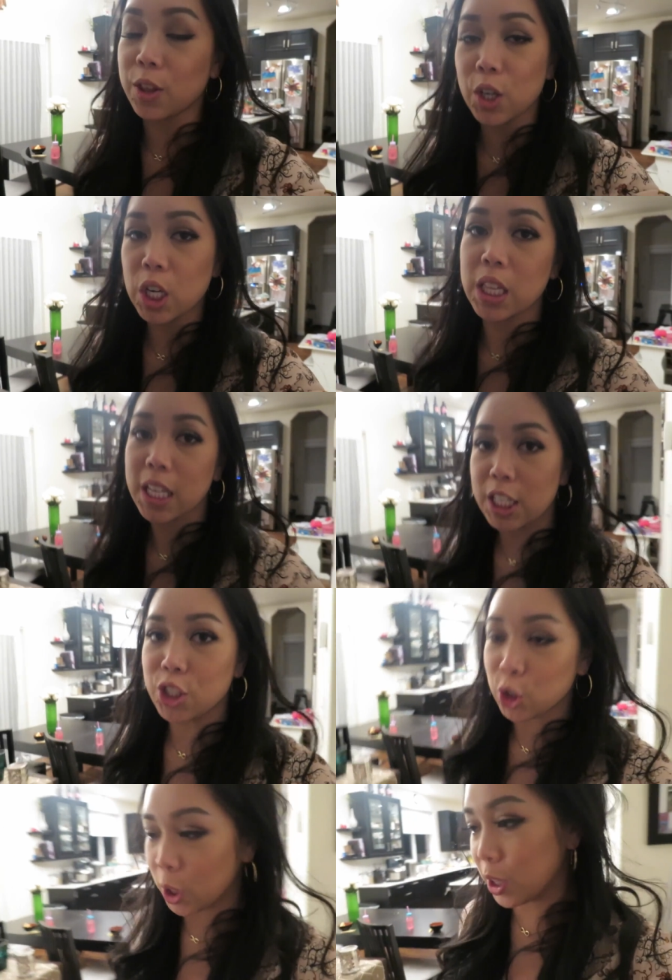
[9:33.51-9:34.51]
We thoroughly
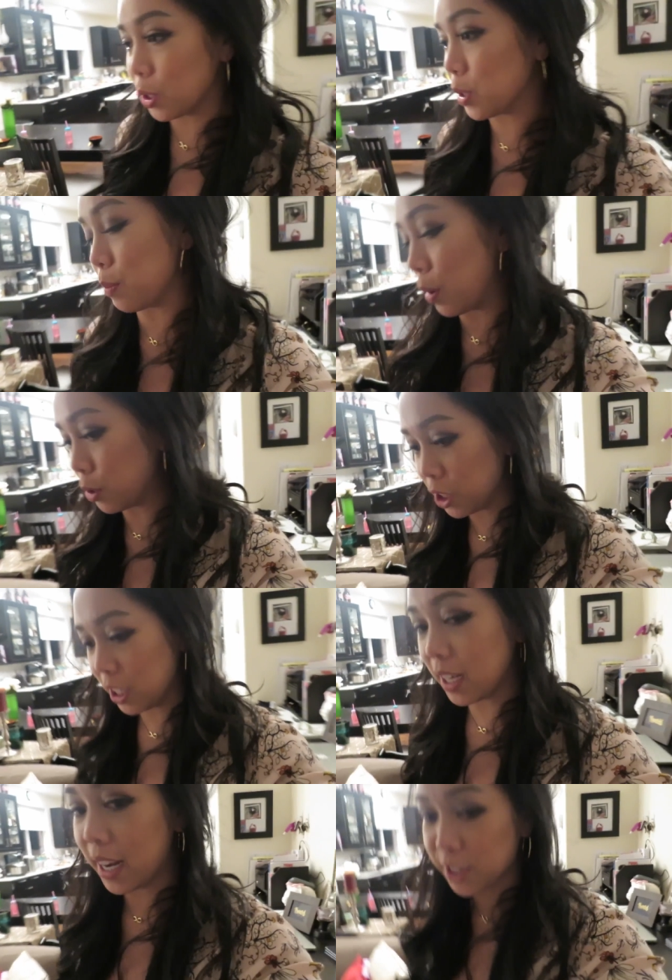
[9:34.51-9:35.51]
enjoyed those
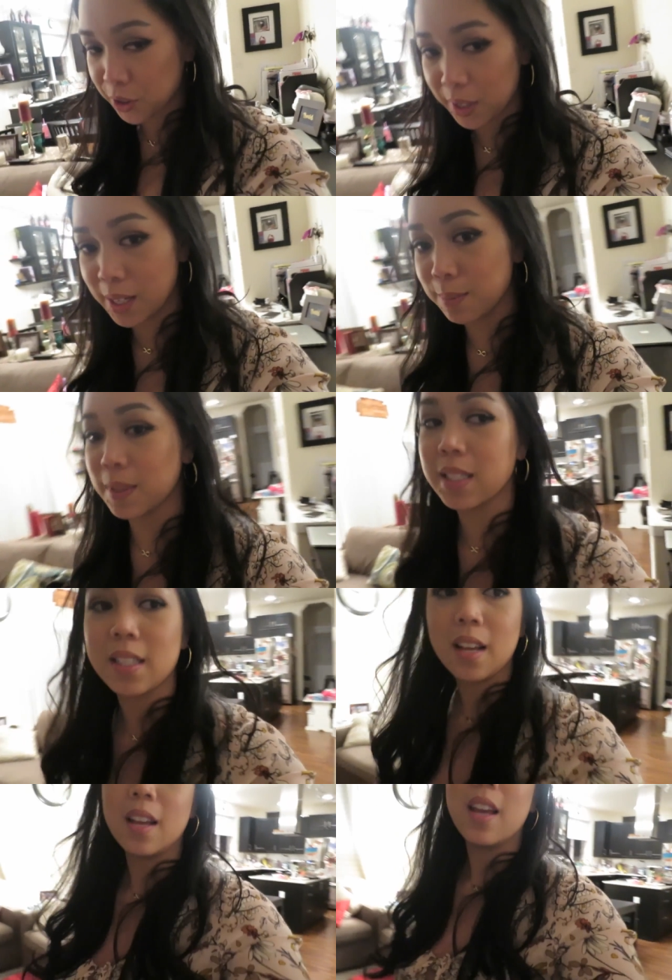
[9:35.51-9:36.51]
mochi ice creams.
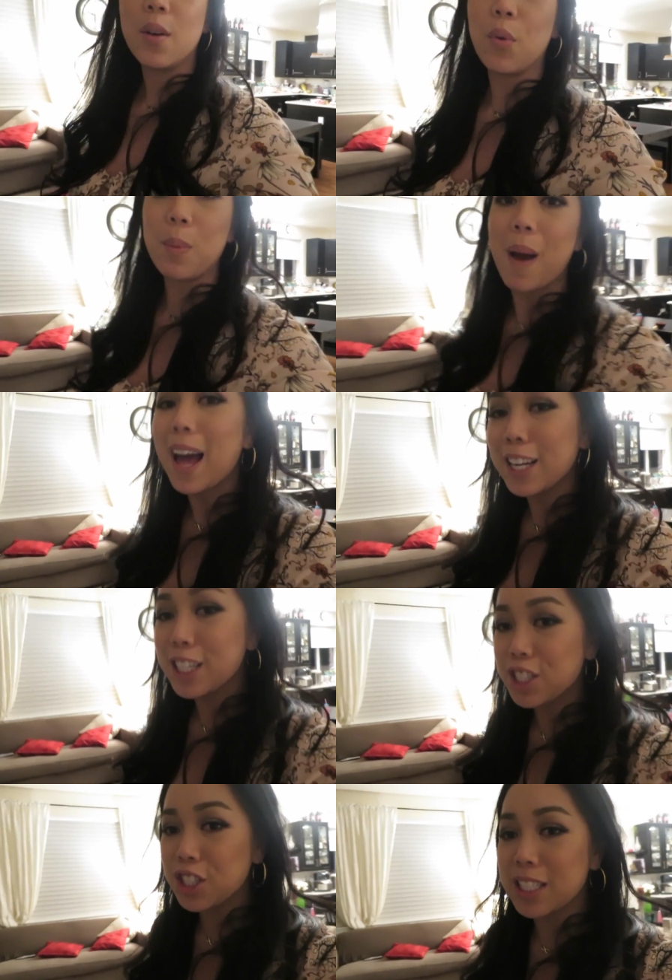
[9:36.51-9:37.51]
We
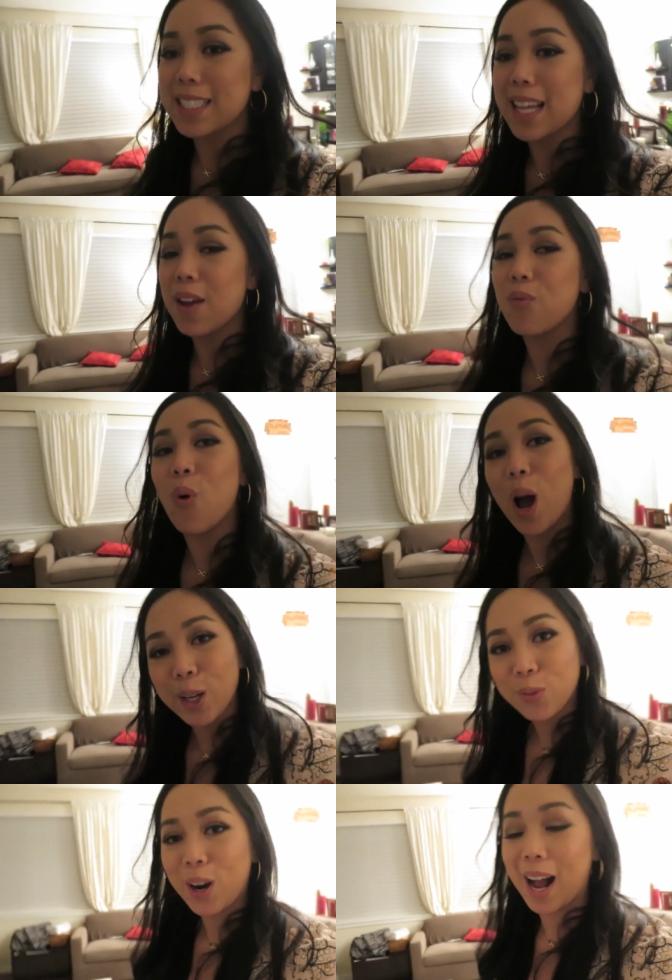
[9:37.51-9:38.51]
managed to save
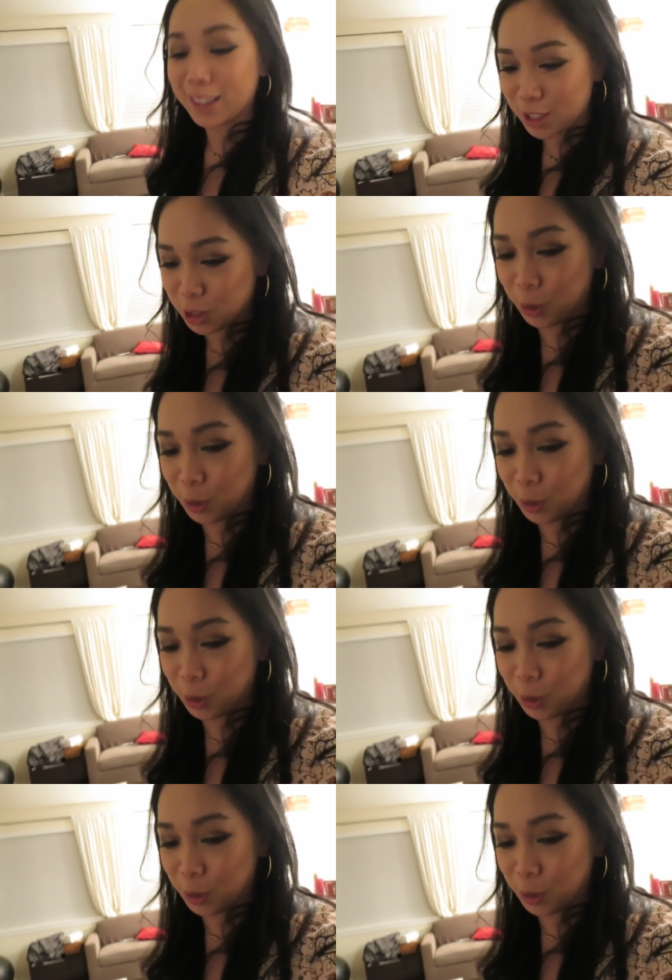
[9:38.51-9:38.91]
one for Aunt